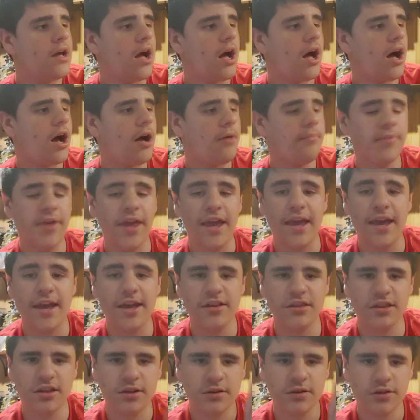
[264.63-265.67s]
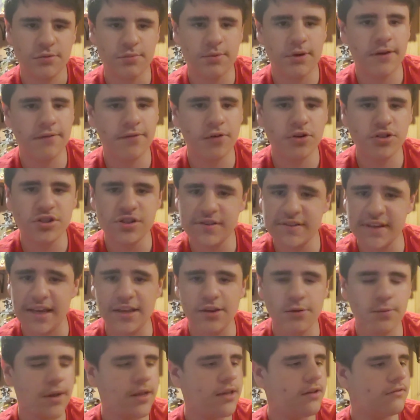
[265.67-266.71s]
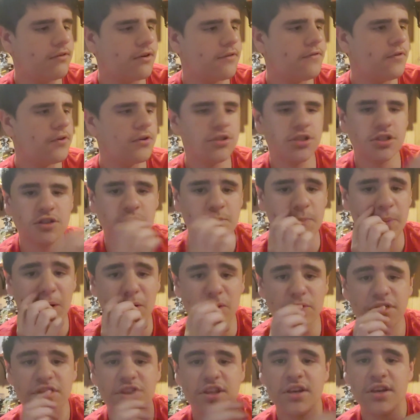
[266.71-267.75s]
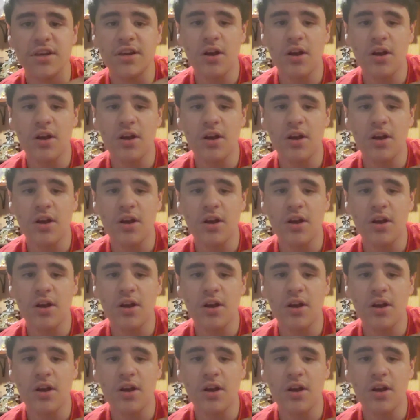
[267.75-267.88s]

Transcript: the 3D versions and the regular versions, both